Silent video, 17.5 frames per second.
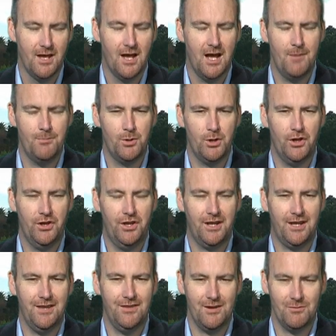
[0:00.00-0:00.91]
I'm Bernard
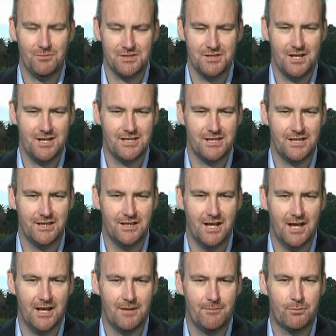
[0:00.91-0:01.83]
Hickey. That was 90 at
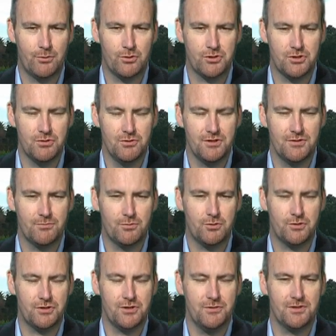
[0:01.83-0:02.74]
9, brought to
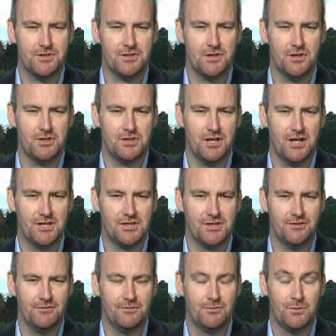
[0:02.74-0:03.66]
you in
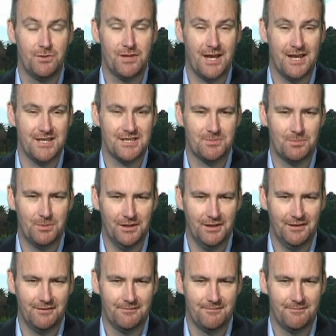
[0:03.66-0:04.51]
association with ASB.